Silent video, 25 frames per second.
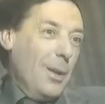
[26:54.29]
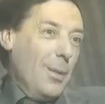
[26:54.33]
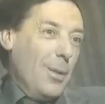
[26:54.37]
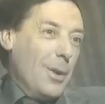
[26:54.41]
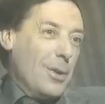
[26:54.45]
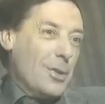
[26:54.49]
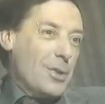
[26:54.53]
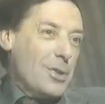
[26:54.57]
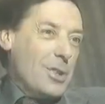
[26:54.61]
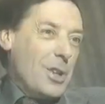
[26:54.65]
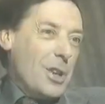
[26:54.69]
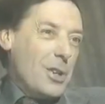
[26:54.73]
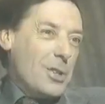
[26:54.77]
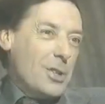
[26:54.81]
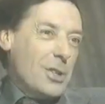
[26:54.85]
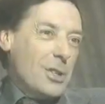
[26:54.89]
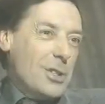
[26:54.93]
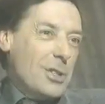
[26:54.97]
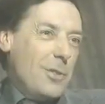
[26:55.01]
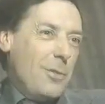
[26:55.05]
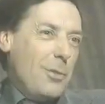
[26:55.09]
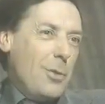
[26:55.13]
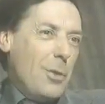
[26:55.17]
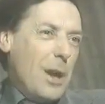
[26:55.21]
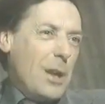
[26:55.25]
where the suggestion
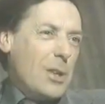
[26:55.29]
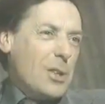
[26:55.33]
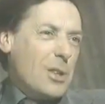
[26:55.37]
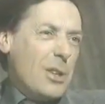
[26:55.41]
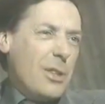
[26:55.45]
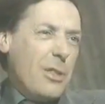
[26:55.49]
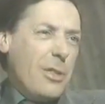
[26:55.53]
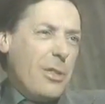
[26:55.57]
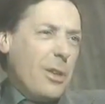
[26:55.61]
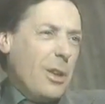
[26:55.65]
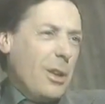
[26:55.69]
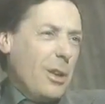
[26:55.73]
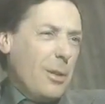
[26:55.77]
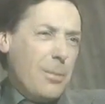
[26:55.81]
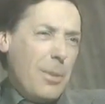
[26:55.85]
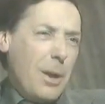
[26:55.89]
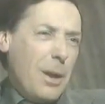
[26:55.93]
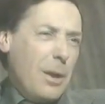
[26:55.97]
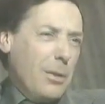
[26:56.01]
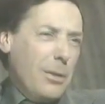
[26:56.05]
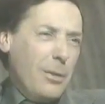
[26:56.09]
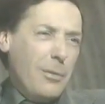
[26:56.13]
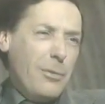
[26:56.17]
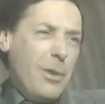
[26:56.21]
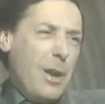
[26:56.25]
is if you actually think
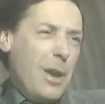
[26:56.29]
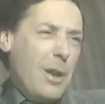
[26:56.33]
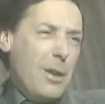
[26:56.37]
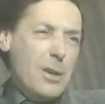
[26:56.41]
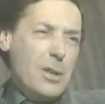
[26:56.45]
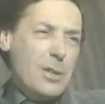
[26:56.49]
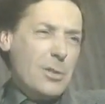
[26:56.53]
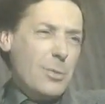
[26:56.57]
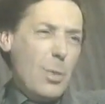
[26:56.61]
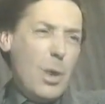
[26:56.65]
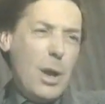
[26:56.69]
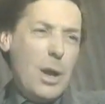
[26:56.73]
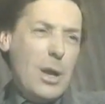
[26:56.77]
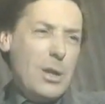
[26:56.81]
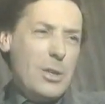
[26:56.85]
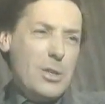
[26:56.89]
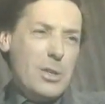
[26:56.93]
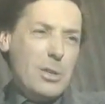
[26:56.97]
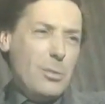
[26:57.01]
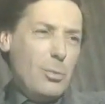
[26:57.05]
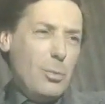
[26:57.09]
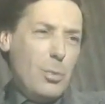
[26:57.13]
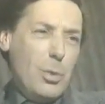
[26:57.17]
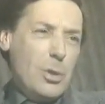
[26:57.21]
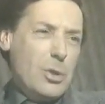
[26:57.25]
about the various ways
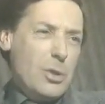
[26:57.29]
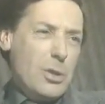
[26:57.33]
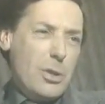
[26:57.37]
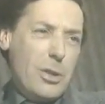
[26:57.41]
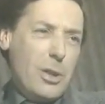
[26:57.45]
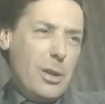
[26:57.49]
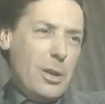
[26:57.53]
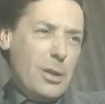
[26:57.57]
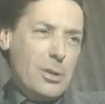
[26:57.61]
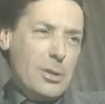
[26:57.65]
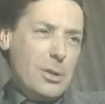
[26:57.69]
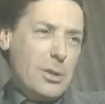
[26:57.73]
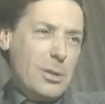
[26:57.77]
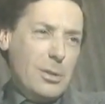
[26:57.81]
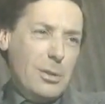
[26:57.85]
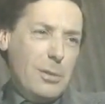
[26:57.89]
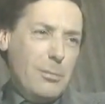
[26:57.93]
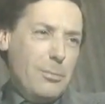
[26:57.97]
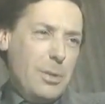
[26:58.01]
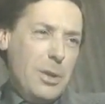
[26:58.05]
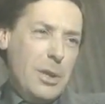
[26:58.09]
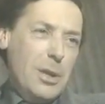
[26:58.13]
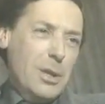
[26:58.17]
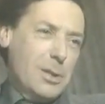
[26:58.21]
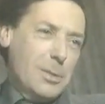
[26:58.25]
in which things can
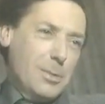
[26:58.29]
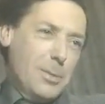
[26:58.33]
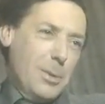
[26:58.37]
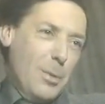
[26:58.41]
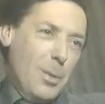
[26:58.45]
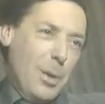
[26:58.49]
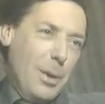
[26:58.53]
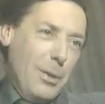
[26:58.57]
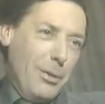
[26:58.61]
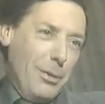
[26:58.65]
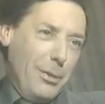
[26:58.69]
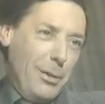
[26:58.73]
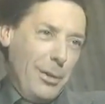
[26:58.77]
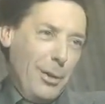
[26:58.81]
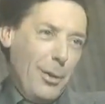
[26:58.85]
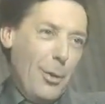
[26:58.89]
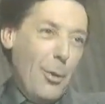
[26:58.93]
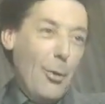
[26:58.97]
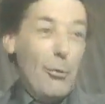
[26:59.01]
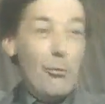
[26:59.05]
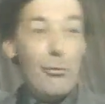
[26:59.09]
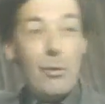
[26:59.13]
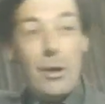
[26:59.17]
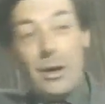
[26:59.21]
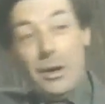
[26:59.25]
appear to be one thing
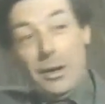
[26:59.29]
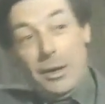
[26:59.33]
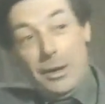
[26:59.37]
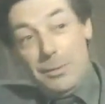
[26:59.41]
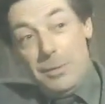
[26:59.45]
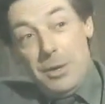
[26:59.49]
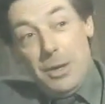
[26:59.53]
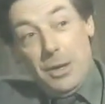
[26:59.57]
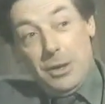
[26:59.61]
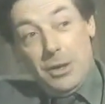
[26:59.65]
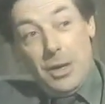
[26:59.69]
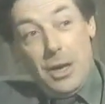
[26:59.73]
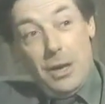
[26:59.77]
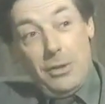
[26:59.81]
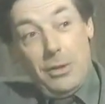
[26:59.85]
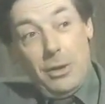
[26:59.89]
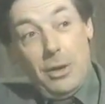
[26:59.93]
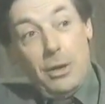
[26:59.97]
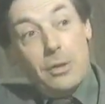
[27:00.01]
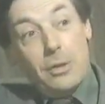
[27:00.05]
or really be another